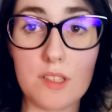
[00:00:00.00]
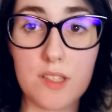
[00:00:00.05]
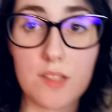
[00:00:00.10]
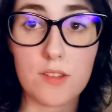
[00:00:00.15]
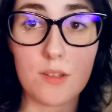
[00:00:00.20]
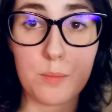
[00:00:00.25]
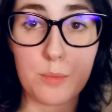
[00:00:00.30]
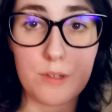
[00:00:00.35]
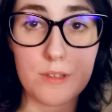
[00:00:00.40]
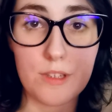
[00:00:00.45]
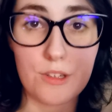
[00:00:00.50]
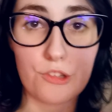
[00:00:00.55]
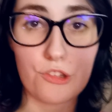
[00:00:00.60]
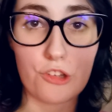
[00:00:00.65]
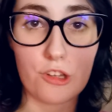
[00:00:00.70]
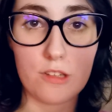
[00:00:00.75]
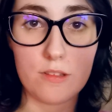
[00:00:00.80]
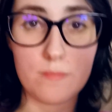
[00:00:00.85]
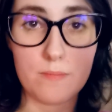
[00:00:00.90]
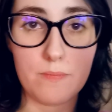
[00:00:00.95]
This is a
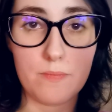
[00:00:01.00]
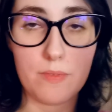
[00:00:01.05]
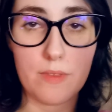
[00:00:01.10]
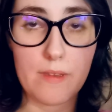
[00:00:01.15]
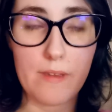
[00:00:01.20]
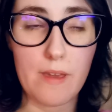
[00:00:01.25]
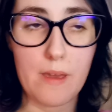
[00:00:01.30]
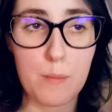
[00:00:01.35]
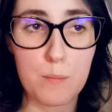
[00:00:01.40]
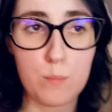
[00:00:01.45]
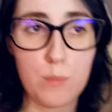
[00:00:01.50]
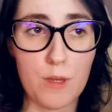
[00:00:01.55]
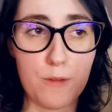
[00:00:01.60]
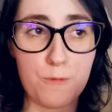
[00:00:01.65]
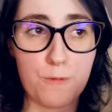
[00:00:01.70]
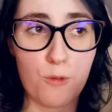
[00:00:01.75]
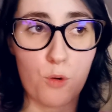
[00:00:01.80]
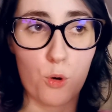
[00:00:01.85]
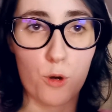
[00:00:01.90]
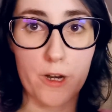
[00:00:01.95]
prediction
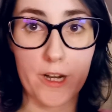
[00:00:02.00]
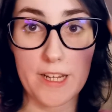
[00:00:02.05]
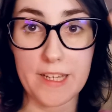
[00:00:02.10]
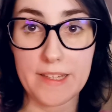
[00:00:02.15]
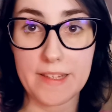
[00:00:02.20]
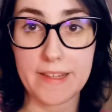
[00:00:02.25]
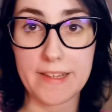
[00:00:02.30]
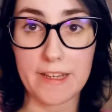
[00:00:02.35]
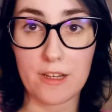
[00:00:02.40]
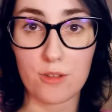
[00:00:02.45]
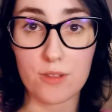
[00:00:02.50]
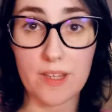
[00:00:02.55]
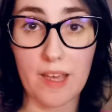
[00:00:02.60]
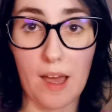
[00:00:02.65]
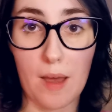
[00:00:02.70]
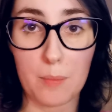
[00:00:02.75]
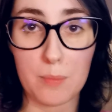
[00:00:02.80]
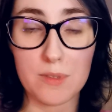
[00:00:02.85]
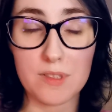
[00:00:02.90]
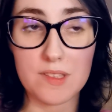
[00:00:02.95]
before anything else
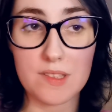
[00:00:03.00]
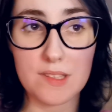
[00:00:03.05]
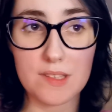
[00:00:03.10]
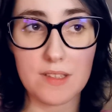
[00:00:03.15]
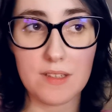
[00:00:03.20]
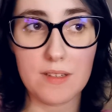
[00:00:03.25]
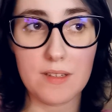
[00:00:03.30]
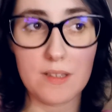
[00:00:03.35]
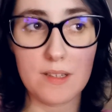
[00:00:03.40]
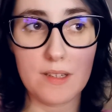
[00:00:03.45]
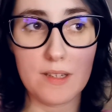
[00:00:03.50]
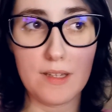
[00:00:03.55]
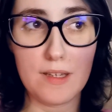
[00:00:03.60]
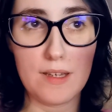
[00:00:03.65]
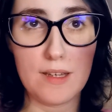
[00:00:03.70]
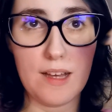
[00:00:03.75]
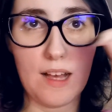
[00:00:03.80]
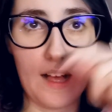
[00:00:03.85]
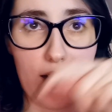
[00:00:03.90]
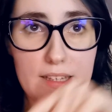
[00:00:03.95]
happens.
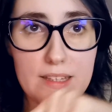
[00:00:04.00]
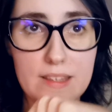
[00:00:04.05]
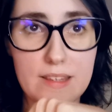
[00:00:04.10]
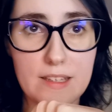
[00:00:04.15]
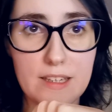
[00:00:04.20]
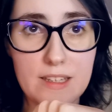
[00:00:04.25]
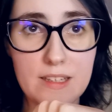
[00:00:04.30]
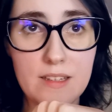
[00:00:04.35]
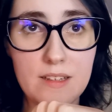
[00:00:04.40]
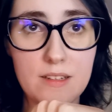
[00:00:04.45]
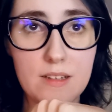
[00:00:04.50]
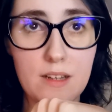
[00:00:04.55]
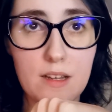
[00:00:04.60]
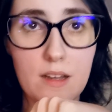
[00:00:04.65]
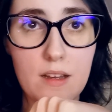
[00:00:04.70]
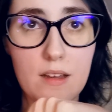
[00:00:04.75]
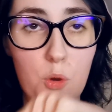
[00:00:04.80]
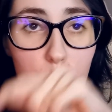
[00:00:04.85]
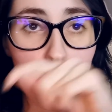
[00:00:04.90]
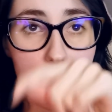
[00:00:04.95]
I think
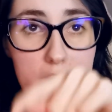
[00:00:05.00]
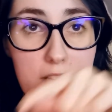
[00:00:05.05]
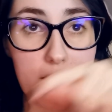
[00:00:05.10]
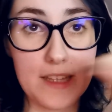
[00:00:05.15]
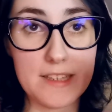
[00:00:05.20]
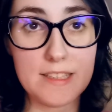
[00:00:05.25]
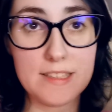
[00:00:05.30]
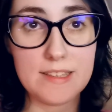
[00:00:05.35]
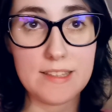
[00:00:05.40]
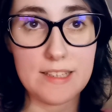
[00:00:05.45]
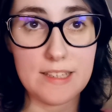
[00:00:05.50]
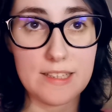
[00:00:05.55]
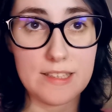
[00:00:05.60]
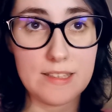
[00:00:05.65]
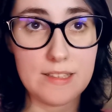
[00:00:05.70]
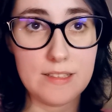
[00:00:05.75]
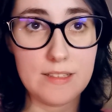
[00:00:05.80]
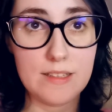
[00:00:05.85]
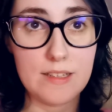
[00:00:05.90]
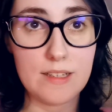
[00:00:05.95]
what Aiden
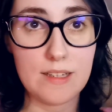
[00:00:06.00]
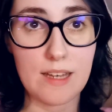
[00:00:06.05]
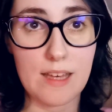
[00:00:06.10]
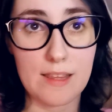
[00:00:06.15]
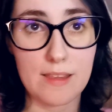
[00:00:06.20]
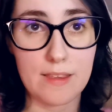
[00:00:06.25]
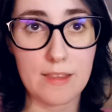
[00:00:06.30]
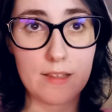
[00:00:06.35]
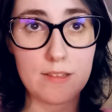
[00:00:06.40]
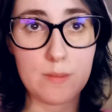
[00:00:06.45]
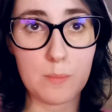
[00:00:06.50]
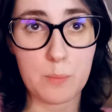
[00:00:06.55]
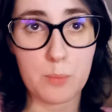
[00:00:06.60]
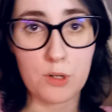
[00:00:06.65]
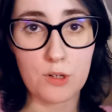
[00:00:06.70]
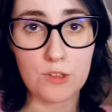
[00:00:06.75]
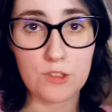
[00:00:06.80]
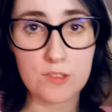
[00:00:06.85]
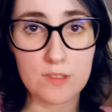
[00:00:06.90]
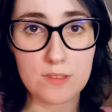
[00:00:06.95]
did, I think the
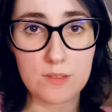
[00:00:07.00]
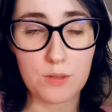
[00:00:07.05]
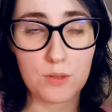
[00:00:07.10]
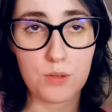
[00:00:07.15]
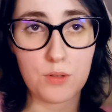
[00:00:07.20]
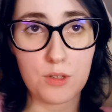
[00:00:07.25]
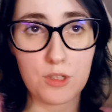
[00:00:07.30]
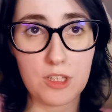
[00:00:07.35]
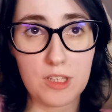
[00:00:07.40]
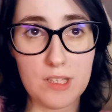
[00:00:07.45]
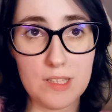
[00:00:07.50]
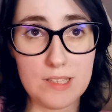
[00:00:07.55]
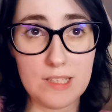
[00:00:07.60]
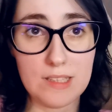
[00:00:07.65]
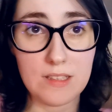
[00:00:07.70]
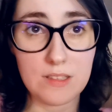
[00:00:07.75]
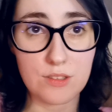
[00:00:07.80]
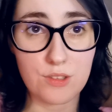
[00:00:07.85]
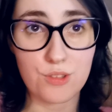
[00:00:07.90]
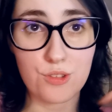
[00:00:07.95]
person who he
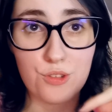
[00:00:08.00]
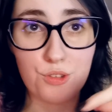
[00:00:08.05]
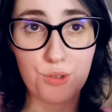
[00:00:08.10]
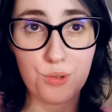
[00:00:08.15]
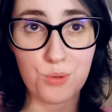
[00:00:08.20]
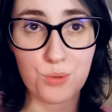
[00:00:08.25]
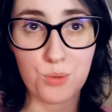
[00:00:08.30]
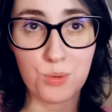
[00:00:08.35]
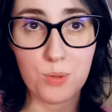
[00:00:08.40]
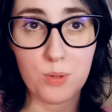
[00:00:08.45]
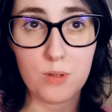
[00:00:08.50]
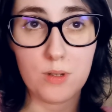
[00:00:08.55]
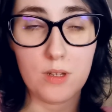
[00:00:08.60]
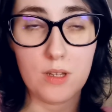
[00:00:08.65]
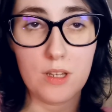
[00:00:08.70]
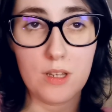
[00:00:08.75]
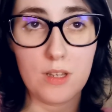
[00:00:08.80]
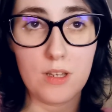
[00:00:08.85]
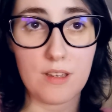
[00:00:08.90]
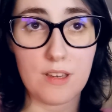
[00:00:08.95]
did it to
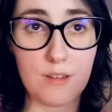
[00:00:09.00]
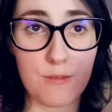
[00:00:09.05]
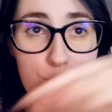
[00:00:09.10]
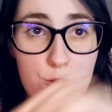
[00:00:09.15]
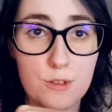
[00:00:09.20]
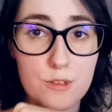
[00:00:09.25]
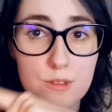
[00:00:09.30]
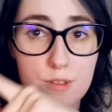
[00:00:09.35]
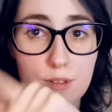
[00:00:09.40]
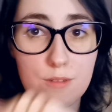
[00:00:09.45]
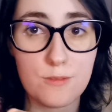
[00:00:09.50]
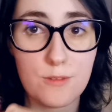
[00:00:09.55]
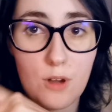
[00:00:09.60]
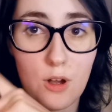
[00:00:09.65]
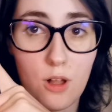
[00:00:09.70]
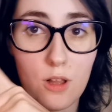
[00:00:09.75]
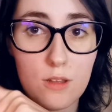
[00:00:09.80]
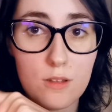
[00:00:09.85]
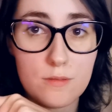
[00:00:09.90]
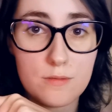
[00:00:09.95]
in front of
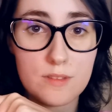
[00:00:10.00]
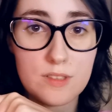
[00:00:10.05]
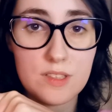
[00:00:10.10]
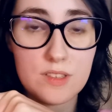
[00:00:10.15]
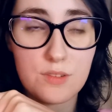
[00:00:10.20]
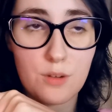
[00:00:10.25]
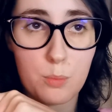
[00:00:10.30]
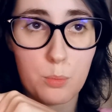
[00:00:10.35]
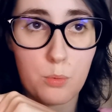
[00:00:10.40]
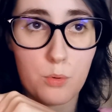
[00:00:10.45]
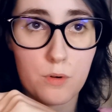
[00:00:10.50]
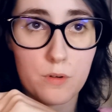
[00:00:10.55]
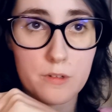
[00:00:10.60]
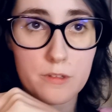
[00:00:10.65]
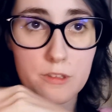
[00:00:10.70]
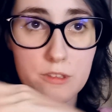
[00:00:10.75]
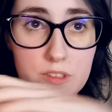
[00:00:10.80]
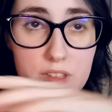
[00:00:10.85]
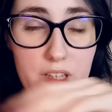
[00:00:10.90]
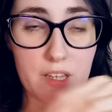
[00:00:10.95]
all of these
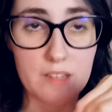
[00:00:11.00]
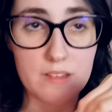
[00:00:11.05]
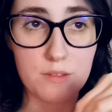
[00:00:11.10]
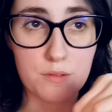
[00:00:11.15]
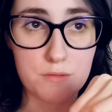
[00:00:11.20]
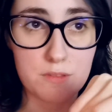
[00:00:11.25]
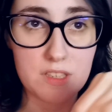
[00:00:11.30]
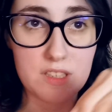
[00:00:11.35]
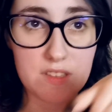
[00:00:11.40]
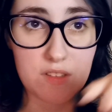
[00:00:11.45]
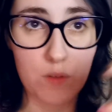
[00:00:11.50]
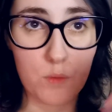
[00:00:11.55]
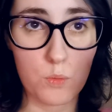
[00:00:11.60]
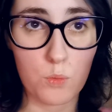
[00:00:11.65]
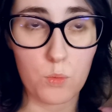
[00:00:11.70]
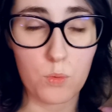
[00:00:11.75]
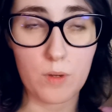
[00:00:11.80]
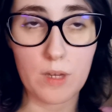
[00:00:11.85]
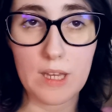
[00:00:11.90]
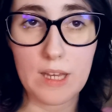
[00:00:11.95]
reporters, and the reason